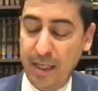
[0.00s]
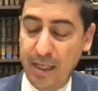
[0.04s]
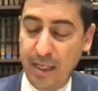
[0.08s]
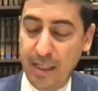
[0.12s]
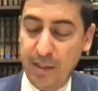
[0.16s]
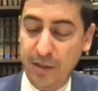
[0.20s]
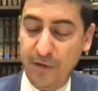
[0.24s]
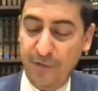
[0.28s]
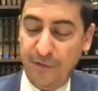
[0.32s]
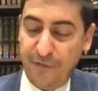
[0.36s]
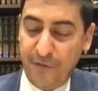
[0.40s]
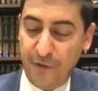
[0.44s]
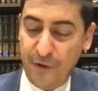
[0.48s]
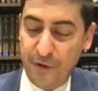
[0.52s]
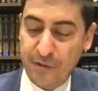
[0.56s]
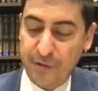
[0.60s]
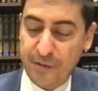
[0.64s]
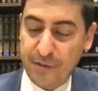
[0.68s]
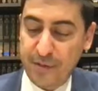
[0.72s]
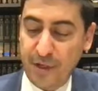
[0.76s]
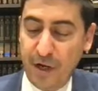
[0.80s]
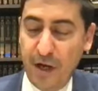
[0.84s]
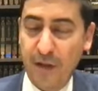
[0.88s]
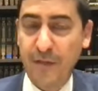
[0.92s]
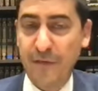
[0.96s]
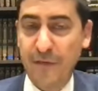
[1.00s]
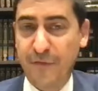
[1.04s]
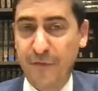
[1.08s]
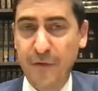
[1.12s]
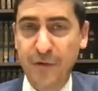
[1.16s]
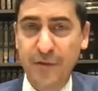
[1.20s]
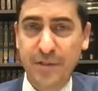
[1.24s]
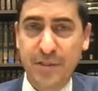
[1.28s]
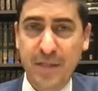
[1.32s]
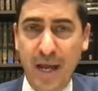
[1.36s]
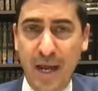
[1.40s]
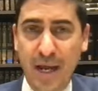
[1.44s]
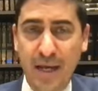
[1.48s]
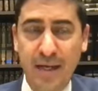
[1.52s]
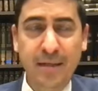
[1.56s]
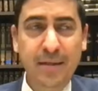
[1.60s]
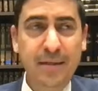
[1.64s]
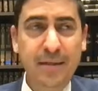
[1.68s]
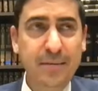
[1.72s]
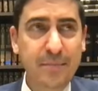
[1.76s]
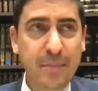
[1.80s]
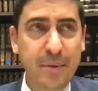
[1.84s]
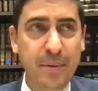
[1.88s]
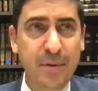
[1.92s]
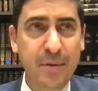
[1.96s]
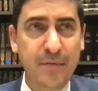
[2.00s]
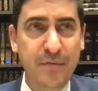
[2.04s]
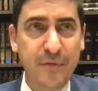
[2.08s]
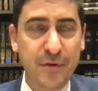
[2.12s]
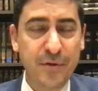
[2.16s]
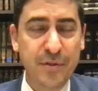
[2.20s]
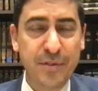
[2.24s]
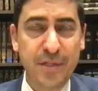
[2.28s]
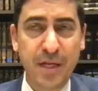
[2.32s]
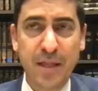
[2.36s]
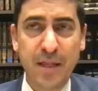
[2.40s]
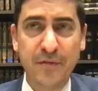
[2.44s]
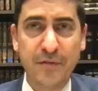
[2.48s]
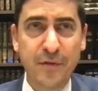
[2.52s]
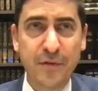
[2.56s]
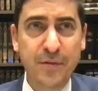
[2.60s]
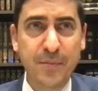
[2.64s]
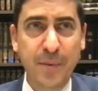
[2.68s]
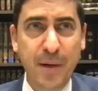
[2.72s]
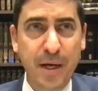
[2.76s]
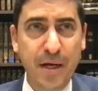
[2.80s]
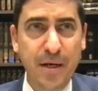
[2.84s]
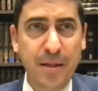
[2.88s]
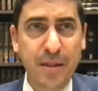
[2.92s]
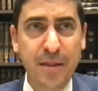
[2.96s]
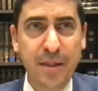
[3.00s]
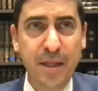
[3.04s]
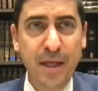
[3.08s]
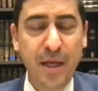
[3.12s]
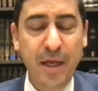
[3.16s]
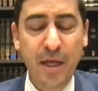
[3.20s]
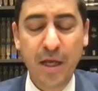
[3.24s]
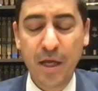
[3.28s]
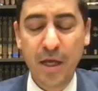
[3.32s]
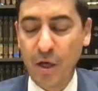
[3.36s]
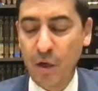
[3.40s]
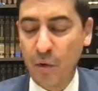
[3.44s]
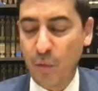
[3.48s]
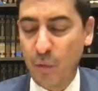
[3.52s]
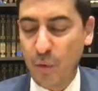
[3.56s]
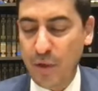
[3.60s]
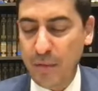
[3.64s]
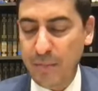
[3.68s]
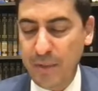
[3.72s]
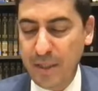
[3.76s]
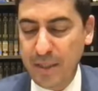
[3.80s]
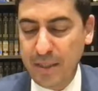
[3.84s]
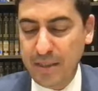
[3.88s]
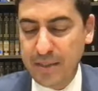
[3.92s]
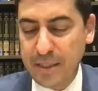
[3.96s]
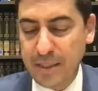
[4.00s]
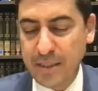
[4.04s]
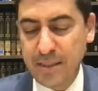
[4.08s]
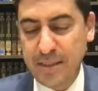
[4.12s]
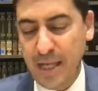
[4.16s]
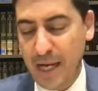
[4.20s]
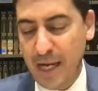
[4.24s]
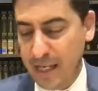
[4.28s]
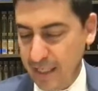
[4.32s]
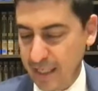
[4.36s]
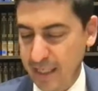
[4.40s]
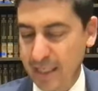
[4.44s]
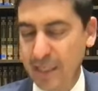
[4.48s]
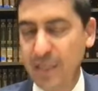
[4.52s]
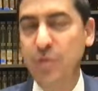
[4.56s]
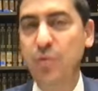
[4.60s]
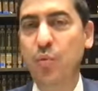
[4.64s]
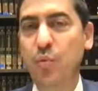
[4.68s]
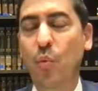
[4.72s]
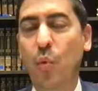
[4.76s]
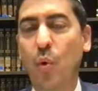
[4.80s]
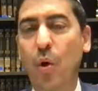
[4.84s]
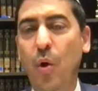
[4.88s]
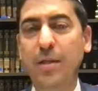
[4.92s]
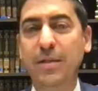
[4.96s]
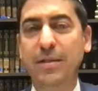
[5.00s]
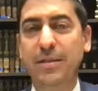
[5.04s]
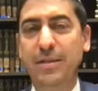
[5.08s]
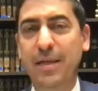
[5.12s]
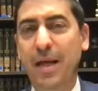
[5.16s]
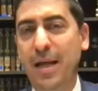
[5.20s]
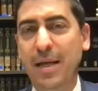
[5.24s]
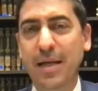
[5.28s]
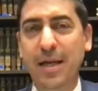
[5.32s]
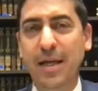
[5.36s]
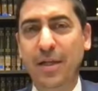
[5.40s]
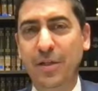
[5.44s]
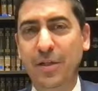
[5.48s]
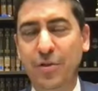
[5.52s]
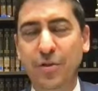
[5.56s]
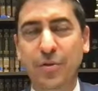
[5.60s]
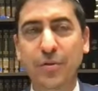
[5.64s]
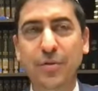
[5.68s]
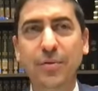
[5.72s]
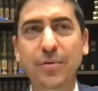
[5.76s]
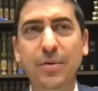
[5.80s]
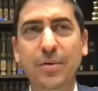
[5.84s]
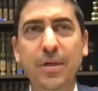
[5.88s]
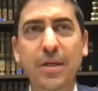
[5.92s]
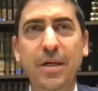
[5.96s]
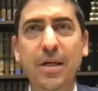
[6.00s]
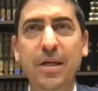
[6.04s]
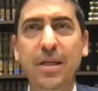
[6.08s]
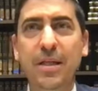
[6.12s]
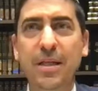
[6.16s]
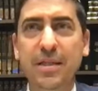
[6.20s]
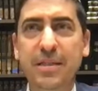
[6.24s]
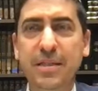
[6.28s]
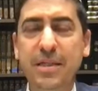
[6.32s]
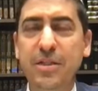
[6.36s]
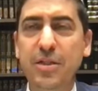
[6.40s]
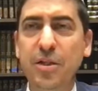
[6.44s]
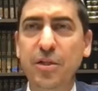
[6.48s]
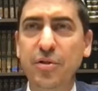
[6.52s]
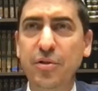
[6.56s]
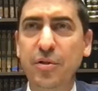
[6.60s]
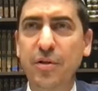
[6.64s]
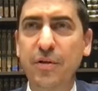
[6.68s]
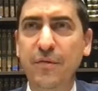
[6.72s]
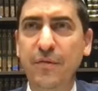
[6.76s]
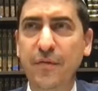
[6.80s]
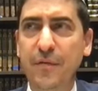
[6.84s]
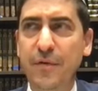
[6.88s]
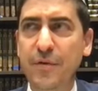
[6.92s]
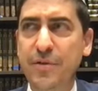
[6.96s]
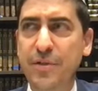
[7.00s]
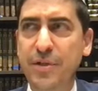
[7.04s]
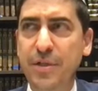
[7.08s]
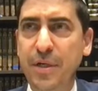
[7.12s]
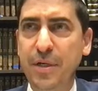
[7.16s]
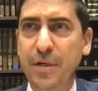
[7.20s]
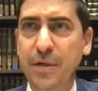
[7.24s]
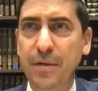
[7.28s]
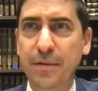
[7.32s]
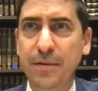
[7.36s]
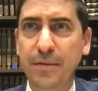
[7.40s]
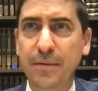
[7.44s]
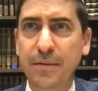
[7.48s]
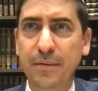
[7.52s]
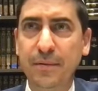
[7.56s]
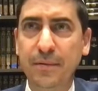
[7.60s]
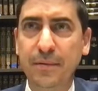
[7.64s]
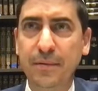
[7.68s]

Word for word: in the first, on the first day, I mean, the first day of the first month, what it means is that it is one day into the 601st year.